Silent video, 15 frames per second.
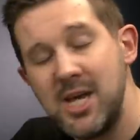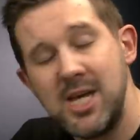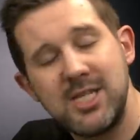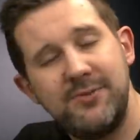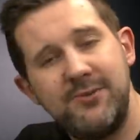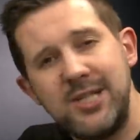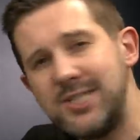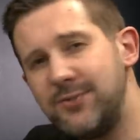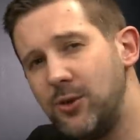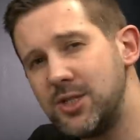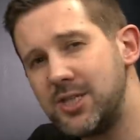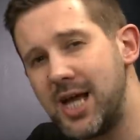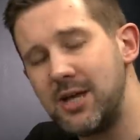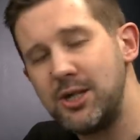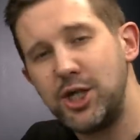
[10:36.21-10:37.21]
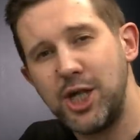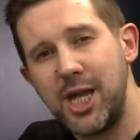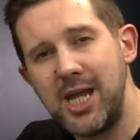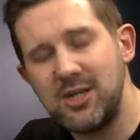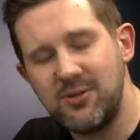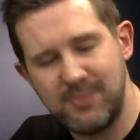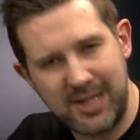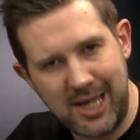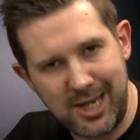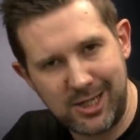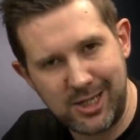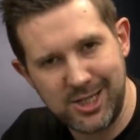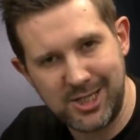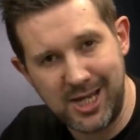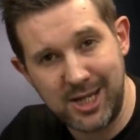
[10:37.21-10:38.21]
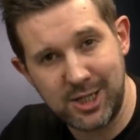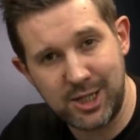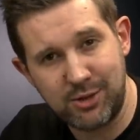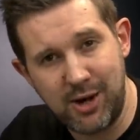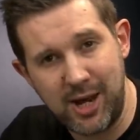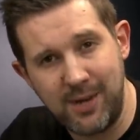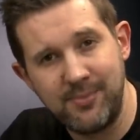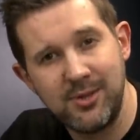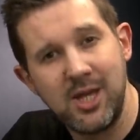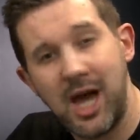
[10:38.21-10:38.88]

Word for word: So first of all, it's that shade of Mechanica Standard Grey.